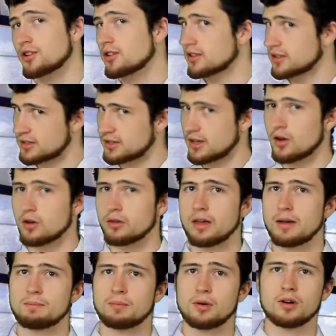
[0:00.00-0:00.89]
who could sell
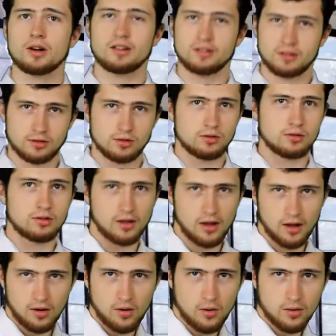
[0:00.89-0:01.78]
their bodies to
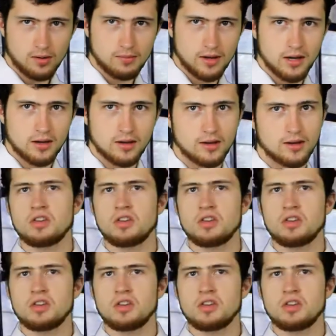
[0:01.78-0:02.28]
the economy.